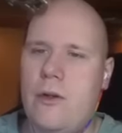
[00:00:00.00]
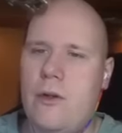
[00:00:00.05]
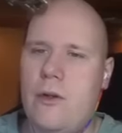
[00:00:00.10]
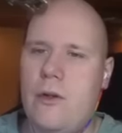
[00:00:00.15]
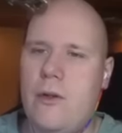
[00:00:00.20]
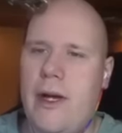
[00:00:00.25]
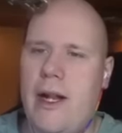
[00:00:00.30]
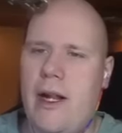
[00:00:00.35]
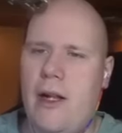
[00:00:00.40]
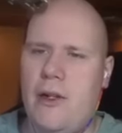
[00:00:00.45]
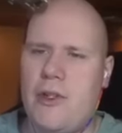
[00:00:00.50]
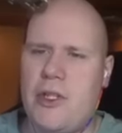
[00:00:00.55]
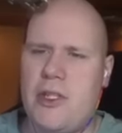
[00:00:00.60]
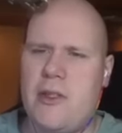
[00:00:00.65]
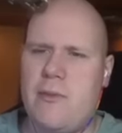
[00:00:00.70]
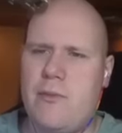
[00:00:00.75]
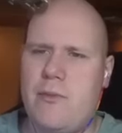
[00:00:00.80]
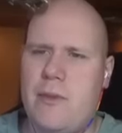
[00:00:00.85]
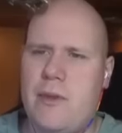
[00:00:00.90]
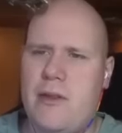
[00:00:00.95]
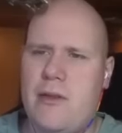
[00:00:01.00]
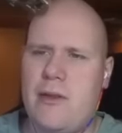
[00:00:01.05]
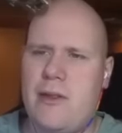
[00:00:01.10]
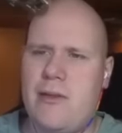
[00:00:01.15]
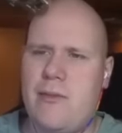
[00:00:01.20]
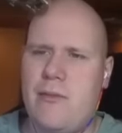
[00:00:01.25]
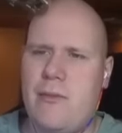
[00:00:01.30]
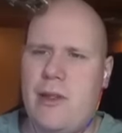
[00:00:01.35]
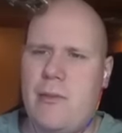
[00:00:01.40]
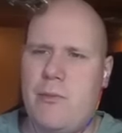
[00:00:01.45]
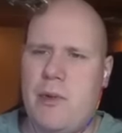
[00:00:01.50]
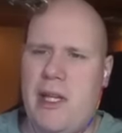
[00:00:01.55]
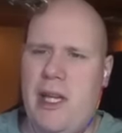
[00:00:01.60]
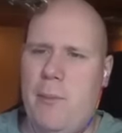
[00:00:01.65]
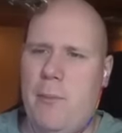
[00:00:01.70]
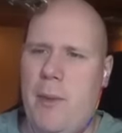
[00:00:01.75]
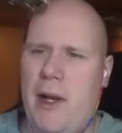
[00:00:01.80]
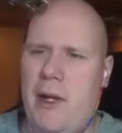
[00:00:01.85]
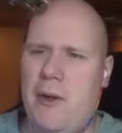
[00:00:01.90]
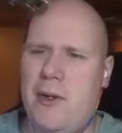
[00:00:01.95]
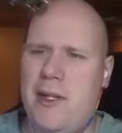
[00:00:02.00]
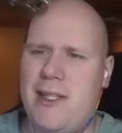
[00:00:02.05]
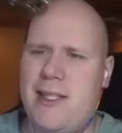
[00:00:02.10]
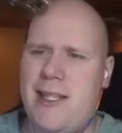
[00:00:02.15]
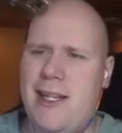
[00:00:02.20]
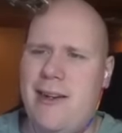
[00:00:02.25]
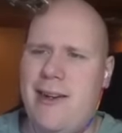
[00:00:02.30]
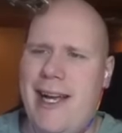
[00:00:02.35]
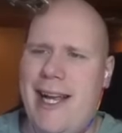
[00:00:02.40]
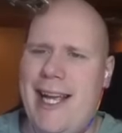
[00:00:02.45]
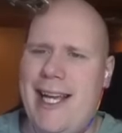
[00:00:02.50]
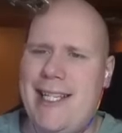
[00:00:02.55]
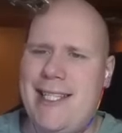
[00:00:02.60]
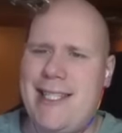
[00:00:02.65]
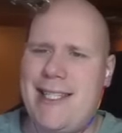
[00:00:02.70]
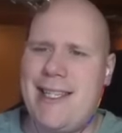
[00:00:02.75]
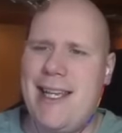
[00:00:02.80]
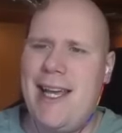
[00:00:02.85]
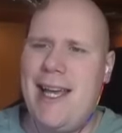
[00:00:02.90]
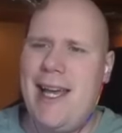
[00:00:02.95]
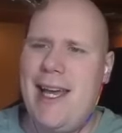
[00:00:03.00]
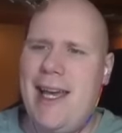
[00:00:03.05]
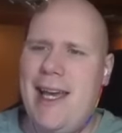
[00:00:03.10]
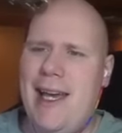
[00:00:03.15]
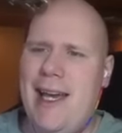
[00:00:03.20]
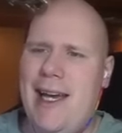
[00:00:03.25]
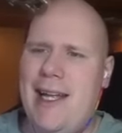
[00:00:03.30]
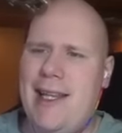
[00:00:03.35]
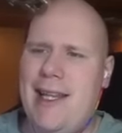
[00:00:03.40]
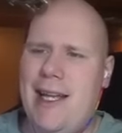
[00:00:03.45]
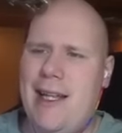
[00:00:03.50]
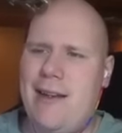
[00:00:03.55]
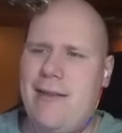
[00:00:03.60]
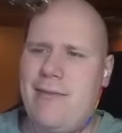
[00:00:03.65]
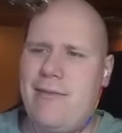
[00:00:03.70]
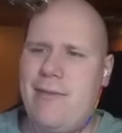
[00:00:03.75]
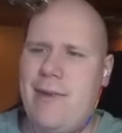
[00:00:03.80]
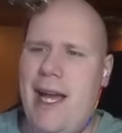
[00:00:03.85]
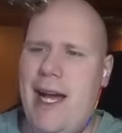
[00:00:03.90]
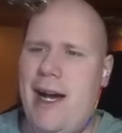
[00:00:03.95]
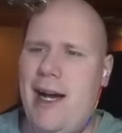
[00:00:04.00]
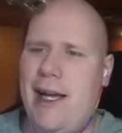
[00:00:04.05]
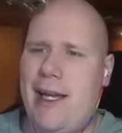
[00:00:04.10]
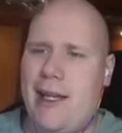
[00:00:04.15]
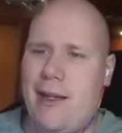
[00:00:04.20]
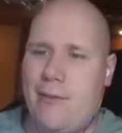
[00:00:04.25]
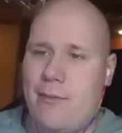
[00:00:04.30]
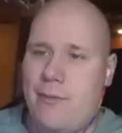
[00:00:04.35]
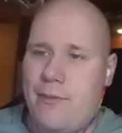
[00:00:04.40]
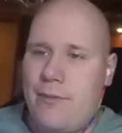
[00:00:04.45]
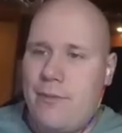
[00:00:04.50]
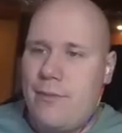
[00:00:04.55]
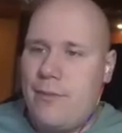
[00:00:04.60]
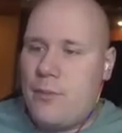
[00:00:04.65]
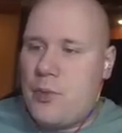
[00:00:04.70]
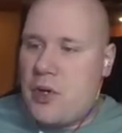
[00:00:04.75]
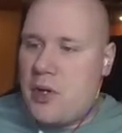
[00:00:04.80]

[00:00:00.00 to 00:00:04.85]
I'll just keep my units here, I guess. And then, yeah, I can pretty